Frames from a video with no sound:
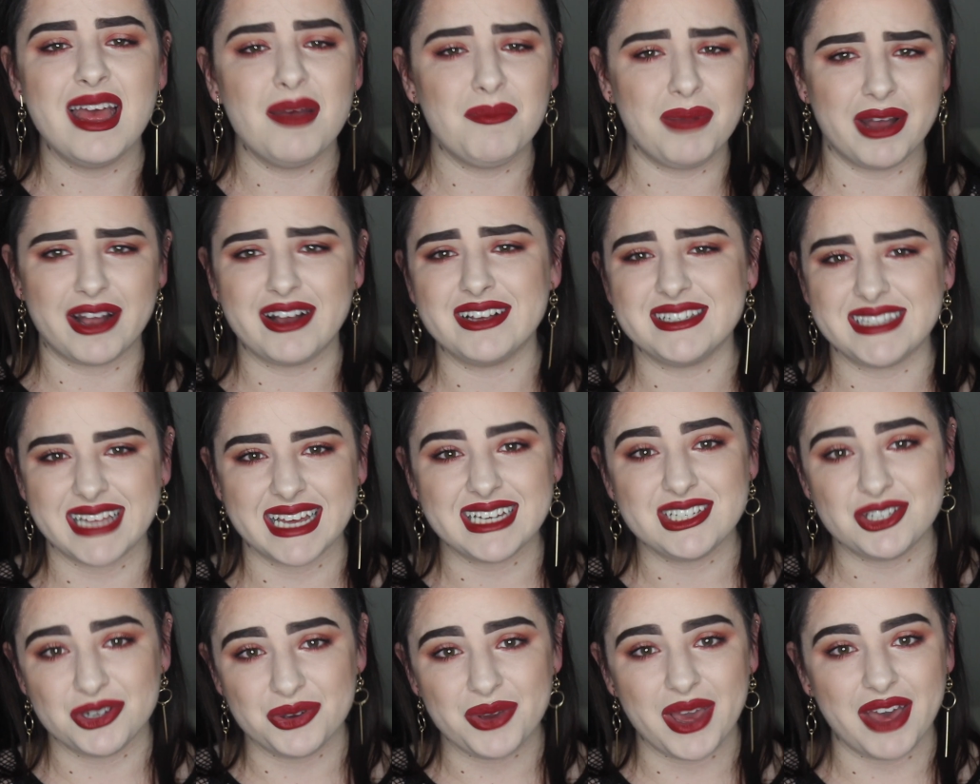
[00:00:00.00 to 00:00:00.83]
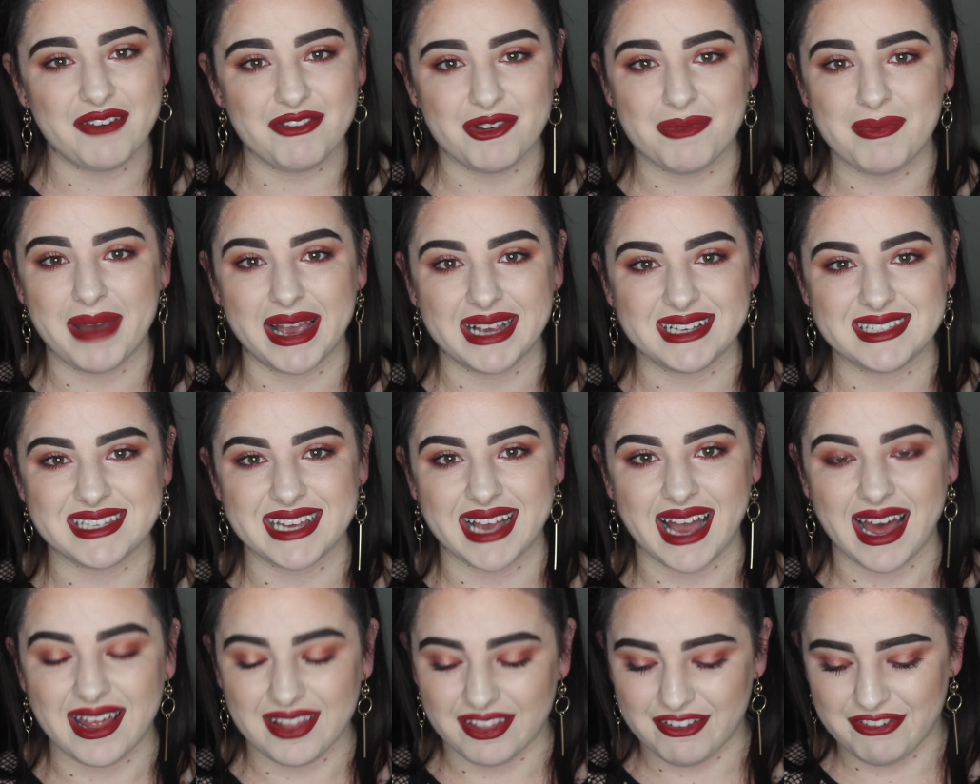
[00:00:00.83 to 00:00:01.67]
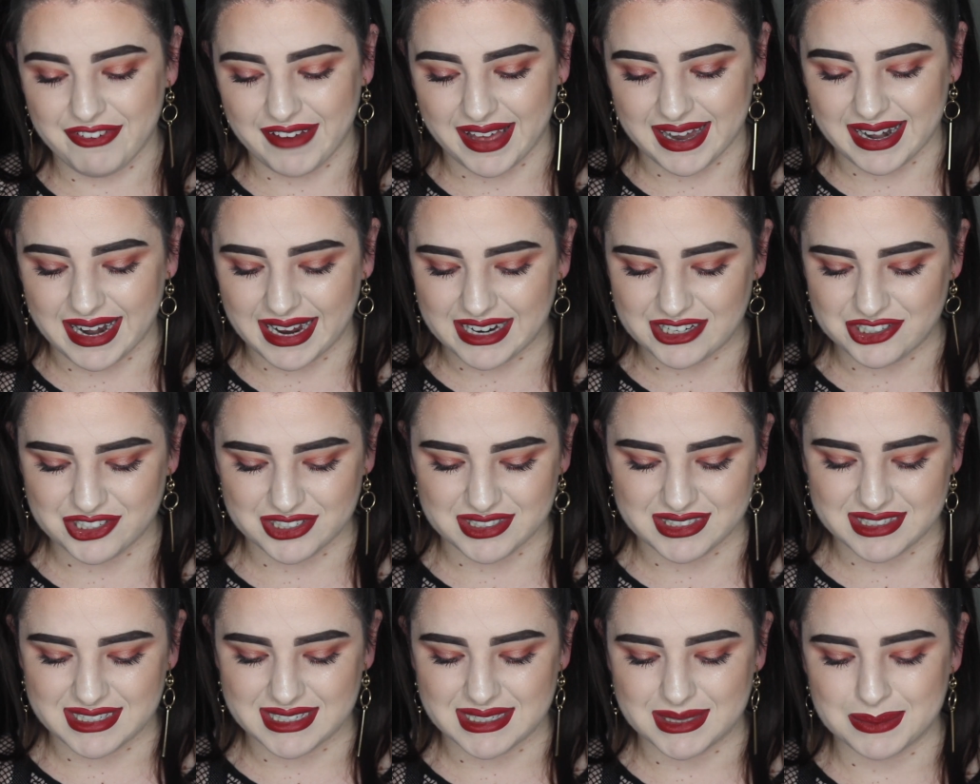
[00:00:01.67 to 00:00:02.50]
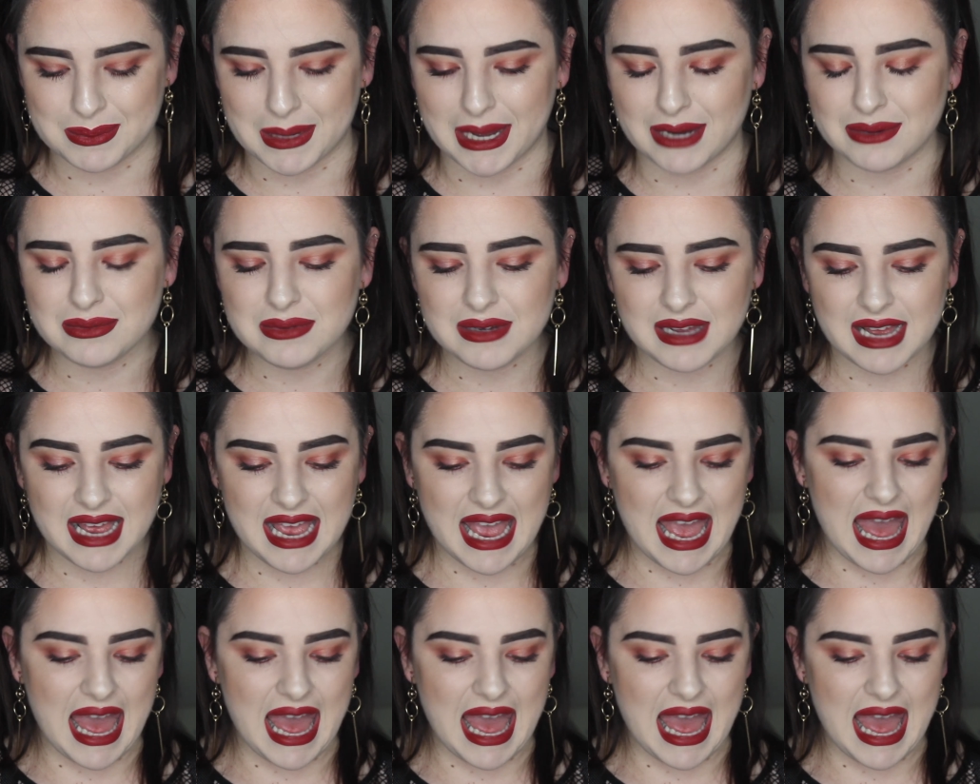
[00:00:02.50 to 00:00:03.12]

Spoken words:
because they do have amazing other foundations as well.